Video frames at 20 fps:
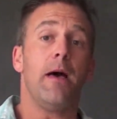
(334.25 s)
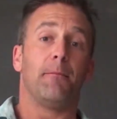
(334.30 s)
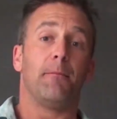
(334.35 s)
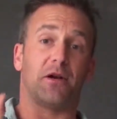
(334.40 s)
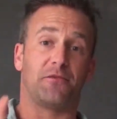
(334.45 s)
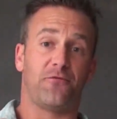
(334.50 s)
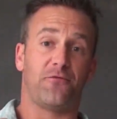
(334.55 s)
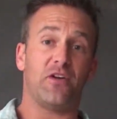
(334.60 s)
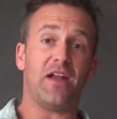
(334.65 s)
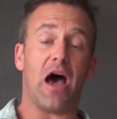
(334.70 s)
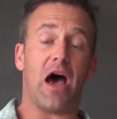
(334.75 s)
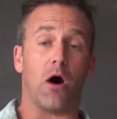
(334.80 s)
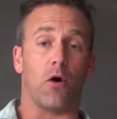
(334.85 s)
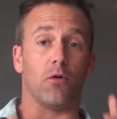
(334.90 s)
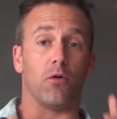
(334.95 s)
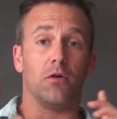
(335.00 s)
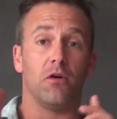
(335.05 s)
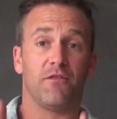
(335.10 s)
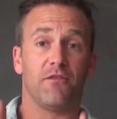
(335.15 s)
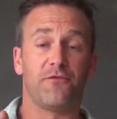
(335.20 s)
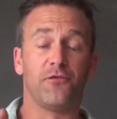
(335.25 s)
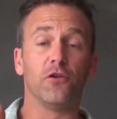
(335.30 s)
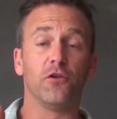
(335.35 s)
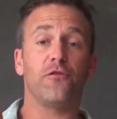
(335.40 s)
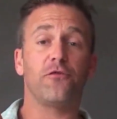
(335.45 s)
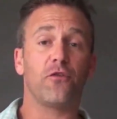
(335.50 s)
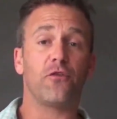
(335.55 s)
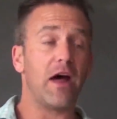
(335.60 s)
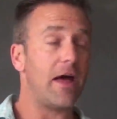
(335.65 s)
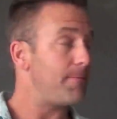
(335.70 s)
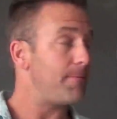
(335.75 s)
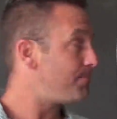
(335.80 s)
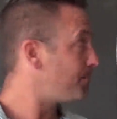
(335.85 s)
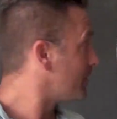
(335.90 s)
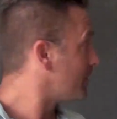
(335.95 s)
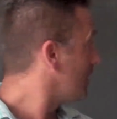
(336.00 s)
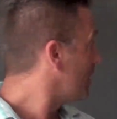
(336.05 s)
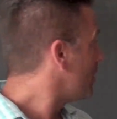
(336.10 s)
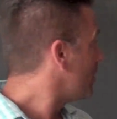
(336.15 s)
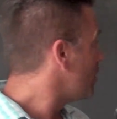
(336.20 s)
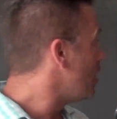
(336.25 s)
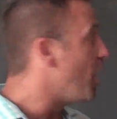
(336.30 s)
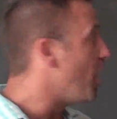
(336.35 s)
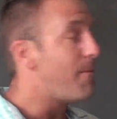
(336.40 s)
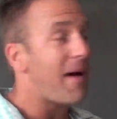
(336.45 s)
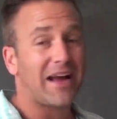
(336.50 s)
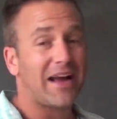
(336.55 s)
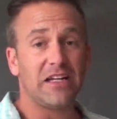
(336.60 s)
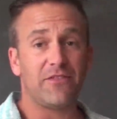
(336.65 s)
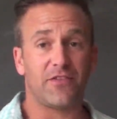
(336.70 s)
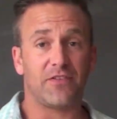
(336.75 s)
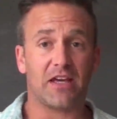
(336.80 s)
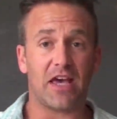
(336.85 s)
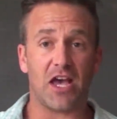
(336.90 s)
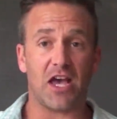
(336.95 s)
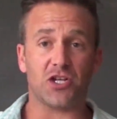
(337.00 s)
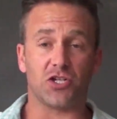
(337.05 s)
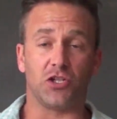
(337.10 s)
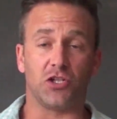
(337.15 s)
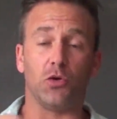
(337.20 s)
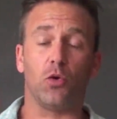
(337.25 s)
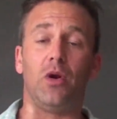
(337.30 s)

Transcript: But for now, full frame, no magnification.